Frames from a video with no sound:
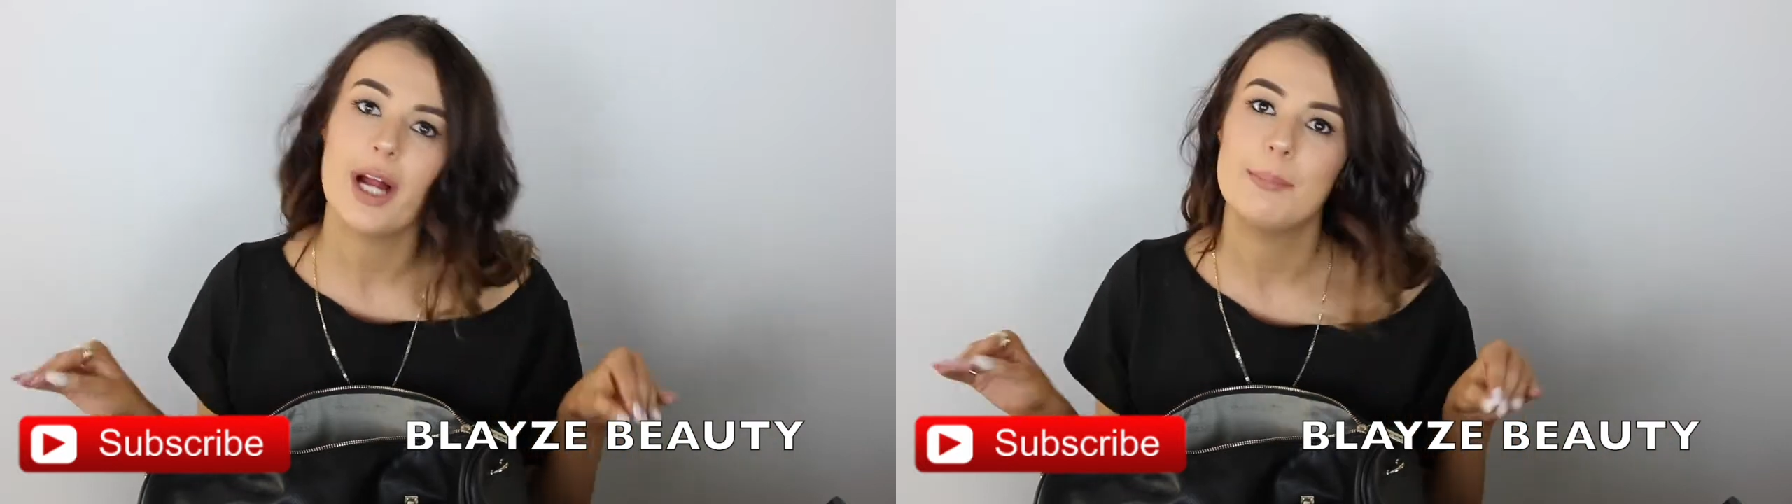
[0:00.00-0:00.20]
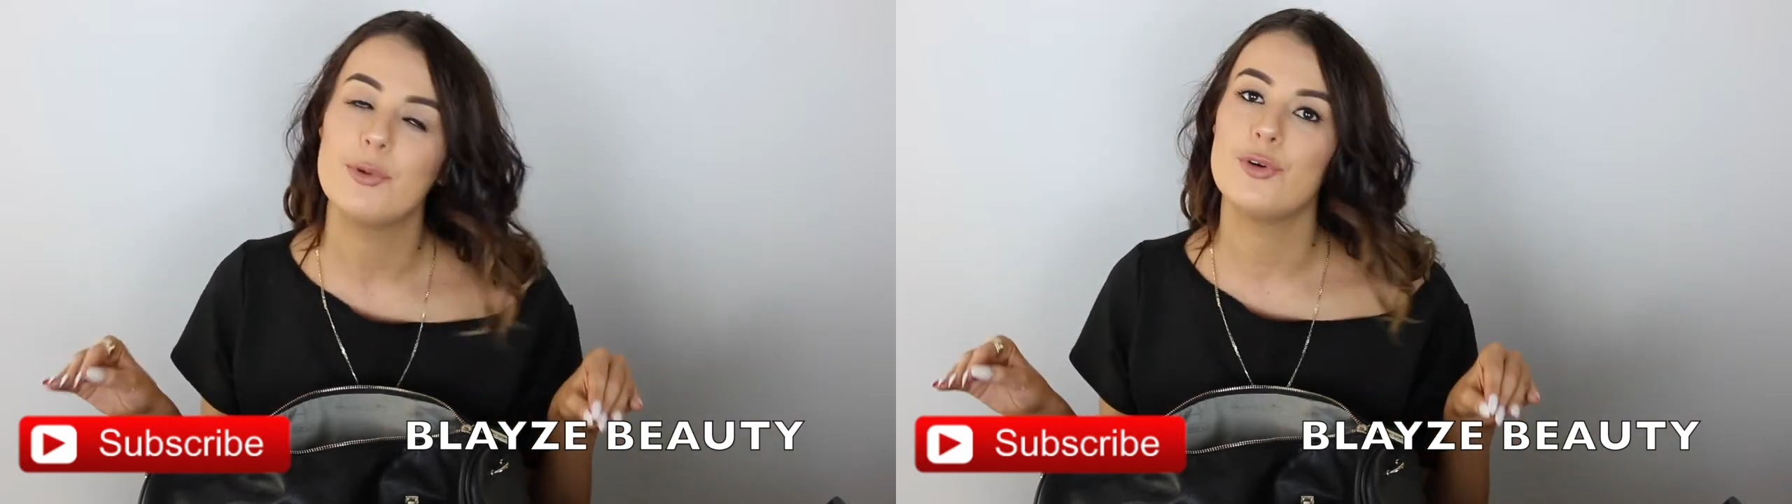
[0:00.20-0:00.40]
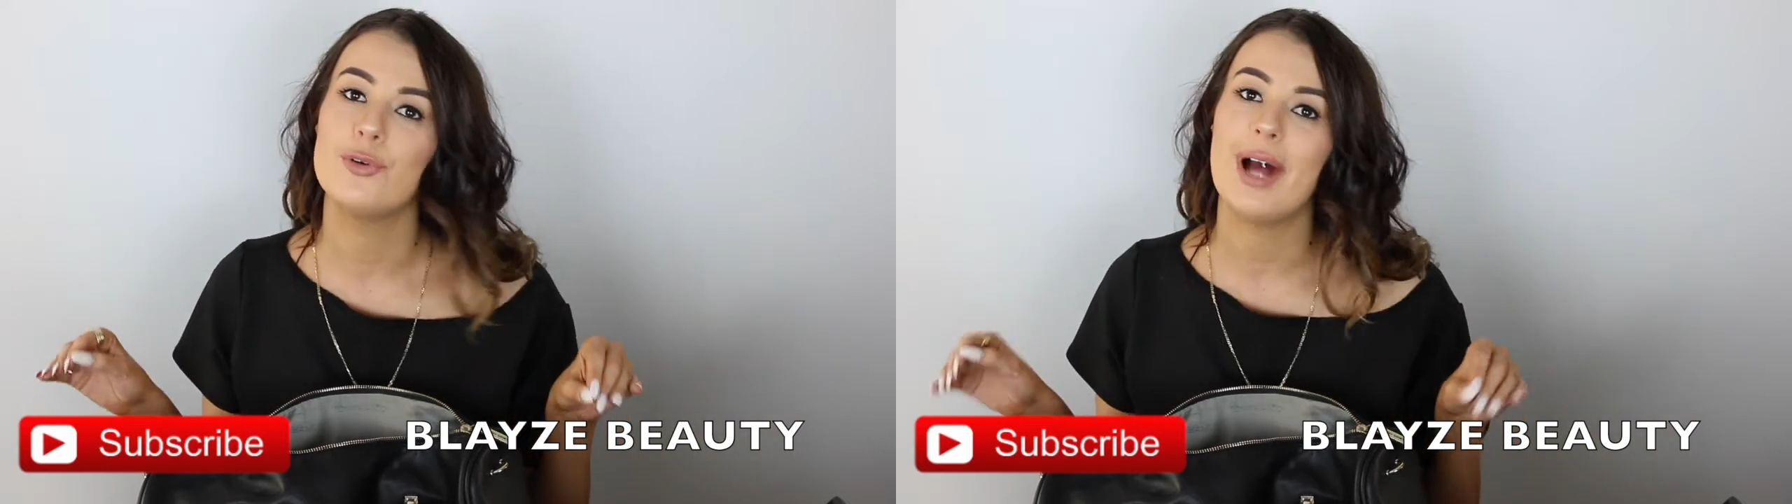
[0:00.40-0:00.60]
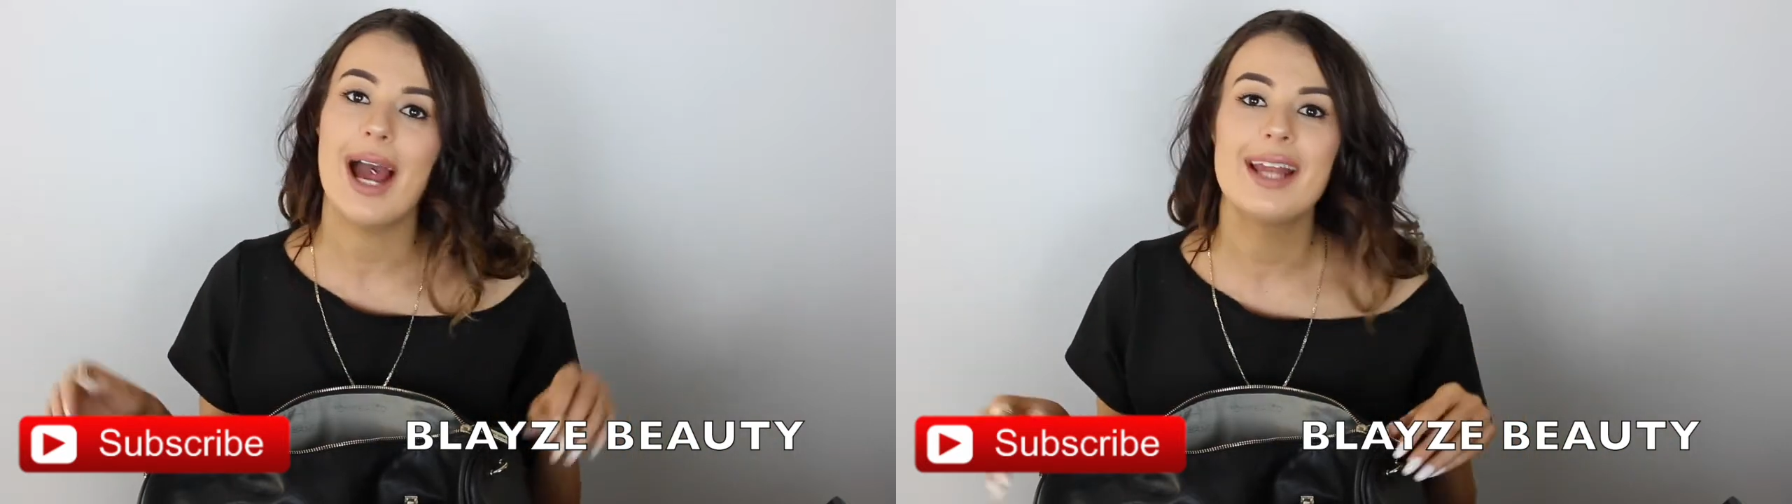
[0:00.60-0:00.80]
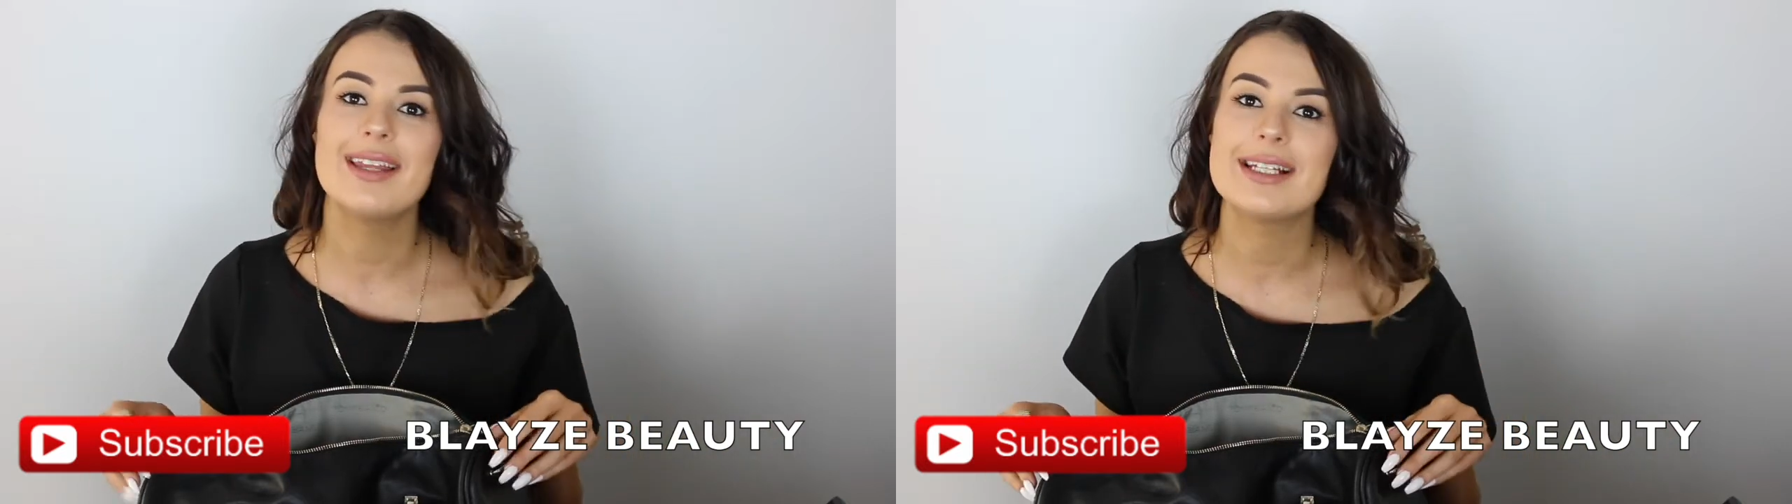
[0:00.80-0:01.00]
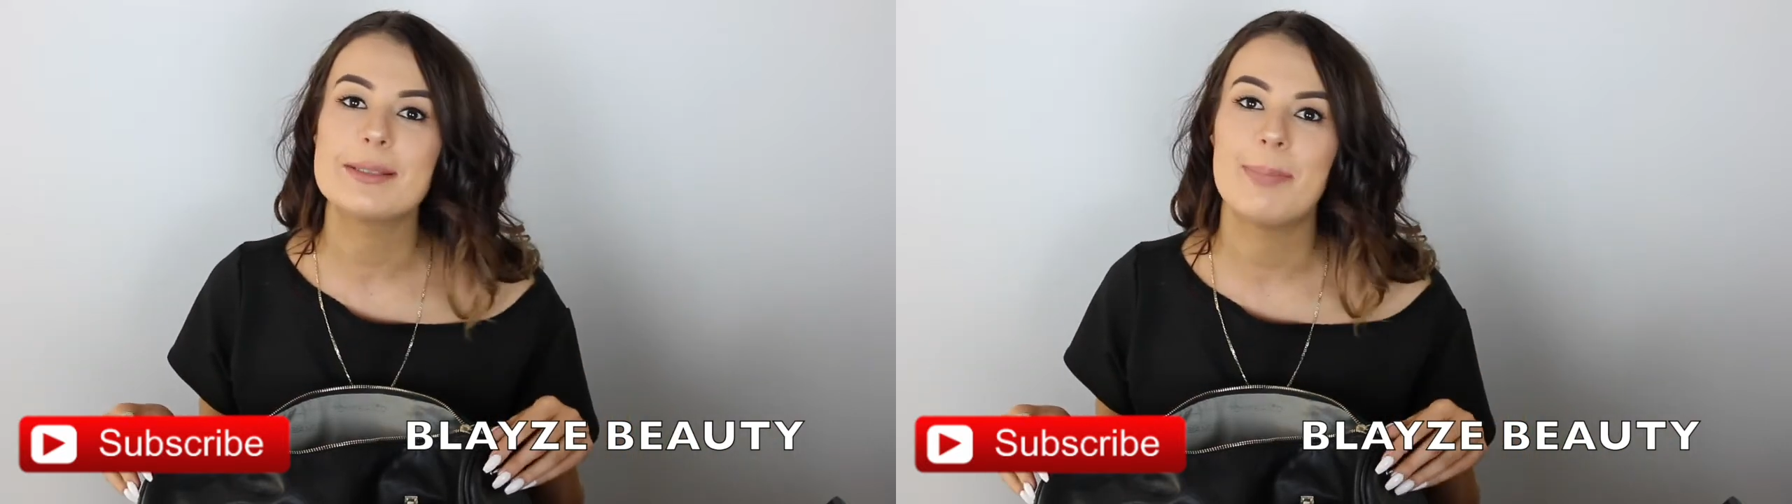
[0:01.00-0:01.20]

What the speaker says: I pull out of this